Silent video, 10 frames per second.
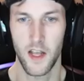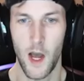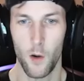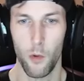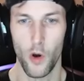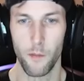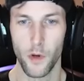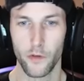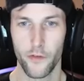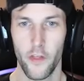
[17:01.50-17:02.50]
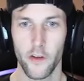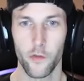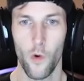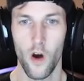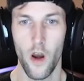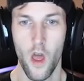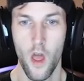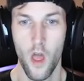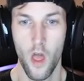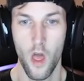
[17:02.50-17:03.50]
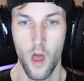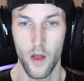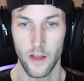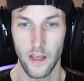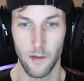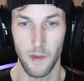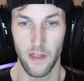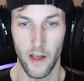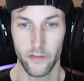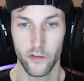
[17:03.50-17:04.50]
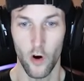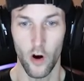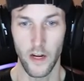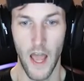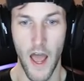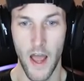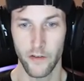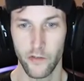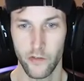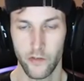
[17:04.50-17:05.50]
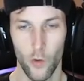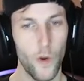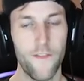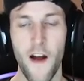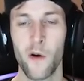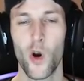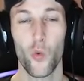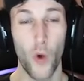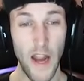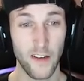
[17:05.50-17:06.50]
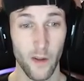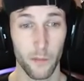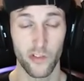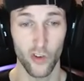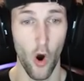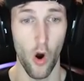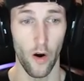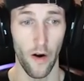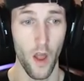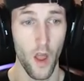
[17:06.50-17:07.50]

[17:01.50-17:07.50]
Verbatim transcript: cowboy boots for this one. Give me that star, yes! We found a random star.